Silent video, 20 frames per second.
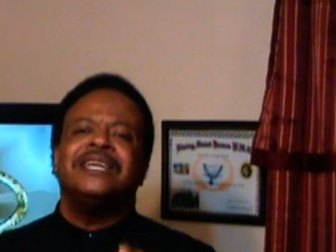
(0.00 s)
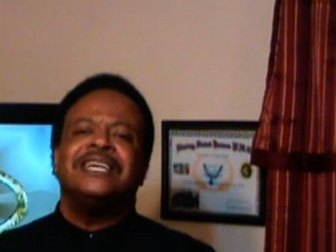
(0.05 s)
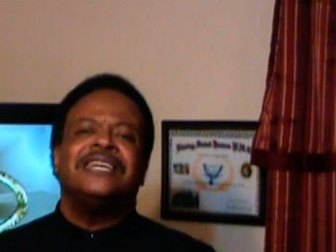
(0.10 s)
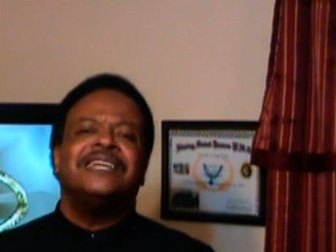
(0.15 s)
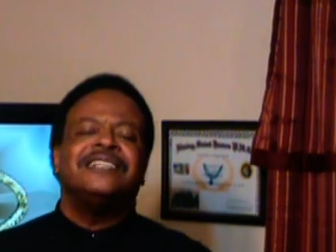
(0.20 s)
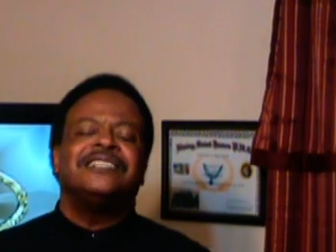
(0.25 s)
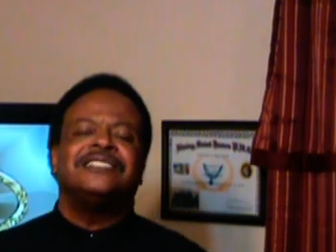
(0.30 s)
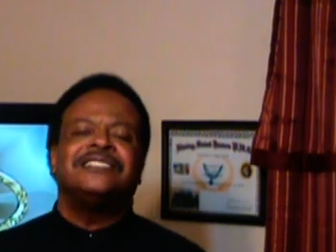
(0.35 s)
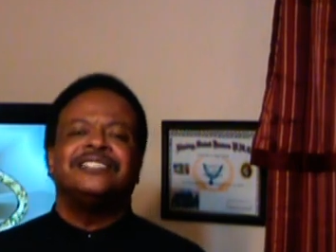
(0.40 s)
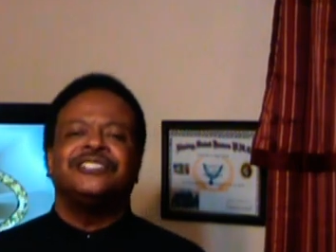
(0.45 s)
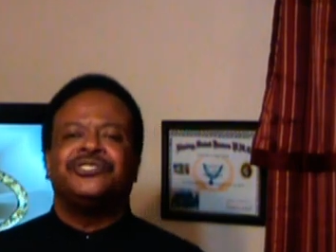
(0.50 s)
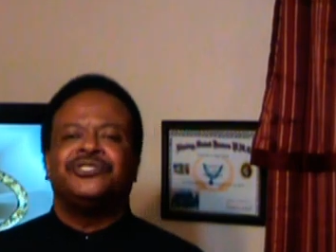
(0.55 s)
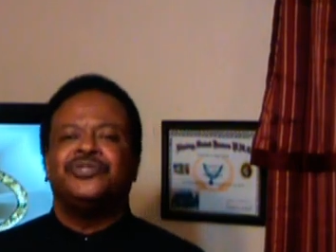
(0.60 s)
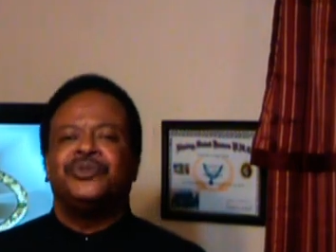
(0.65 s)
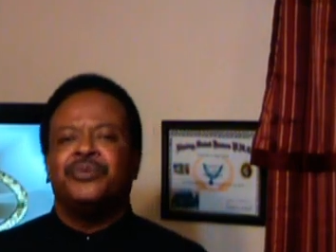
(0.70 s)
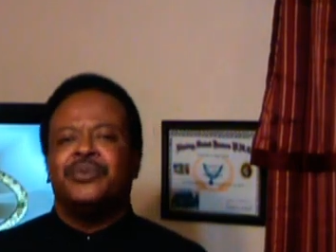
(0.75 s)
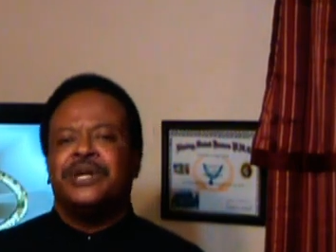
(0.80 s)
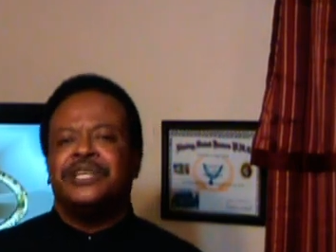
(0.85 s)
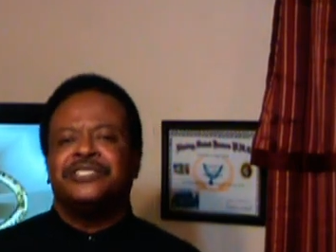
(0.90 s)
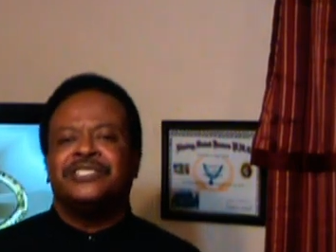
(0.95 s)
any
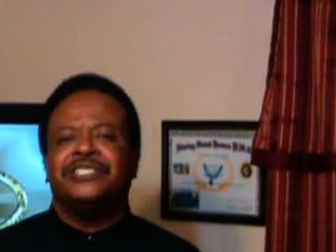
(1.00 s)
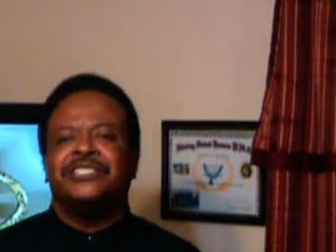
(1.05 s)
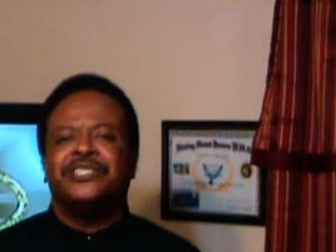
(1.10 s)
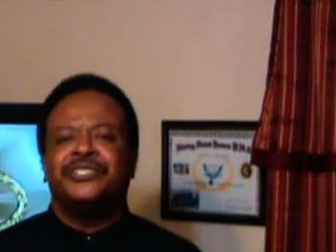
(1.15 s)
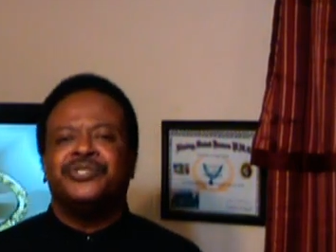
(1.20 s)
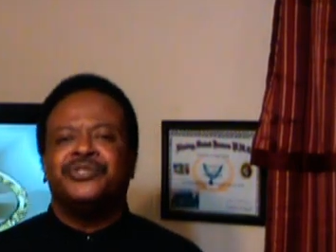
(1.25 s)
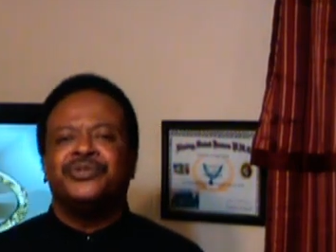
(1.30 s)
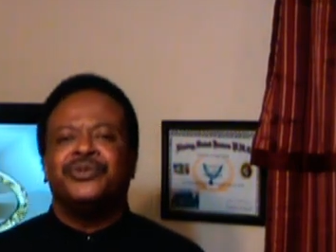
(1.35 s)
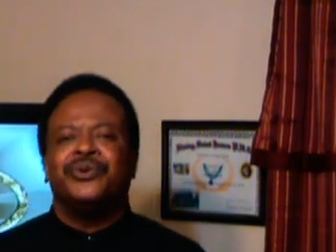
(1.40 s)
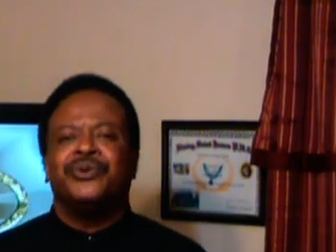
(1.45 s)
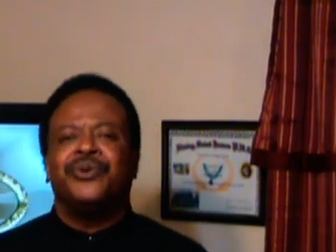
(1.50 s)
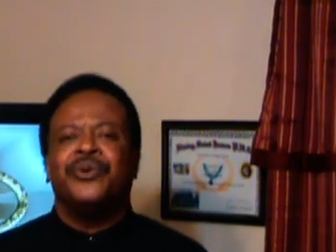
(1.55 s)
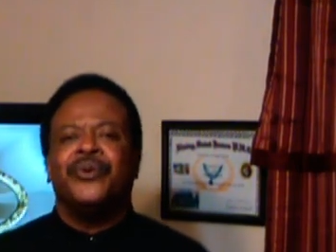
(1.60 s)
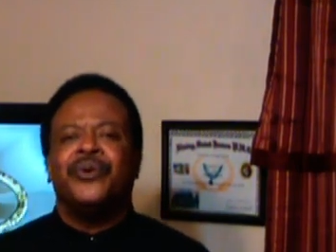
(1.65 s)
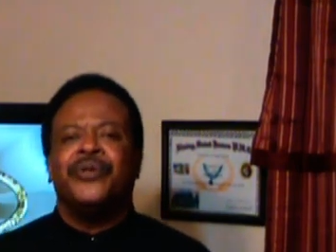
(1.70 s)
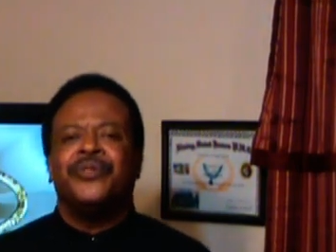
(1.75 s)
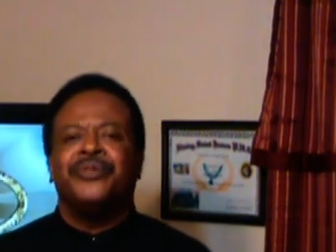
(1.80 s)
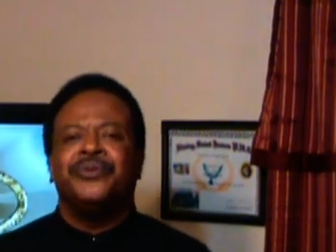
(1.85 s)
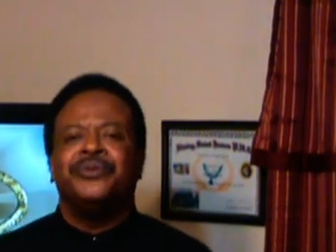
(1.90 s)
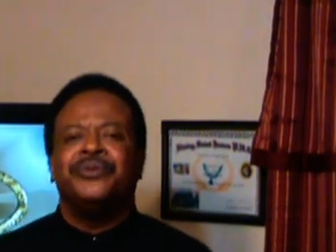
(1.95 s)
situation that you're
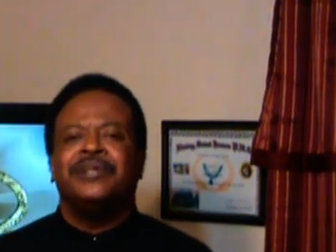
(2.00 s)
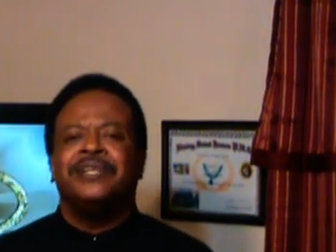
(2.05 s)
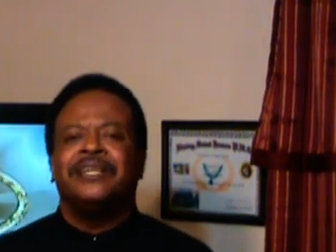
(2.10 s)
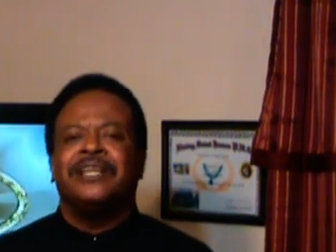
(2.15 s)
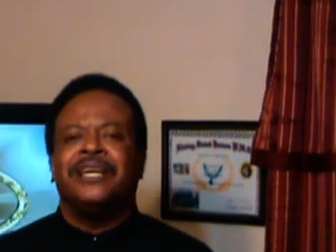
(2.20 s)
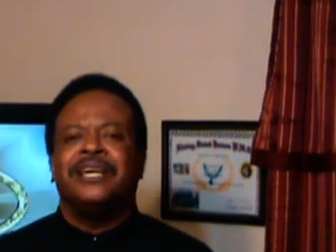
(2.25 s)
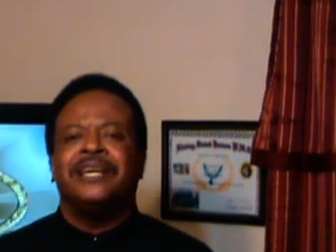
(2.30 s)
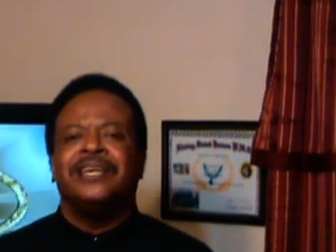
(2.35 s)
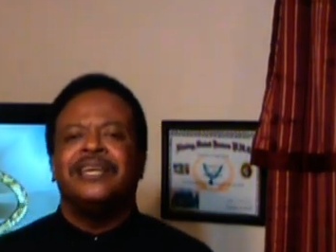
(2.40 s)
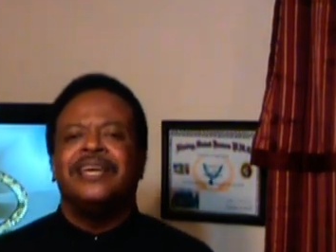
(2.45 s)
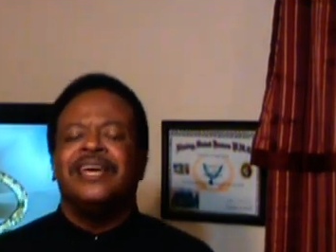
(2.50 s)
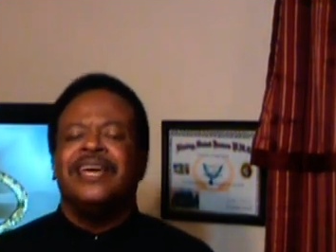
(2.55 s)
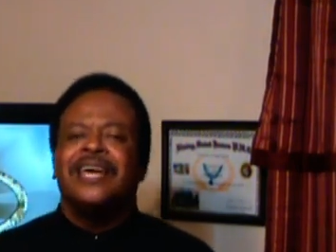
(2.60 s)
going through today.